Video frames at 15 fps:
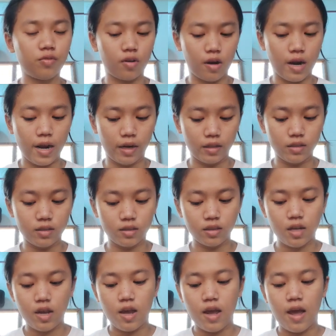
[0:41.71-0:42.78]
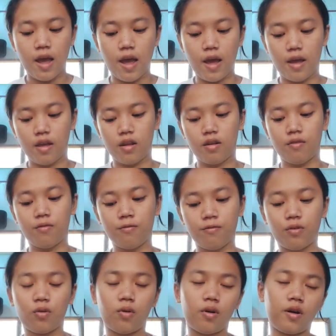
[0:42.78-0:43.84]
for x. And
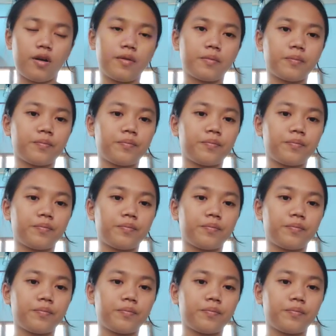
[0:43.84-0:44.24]
for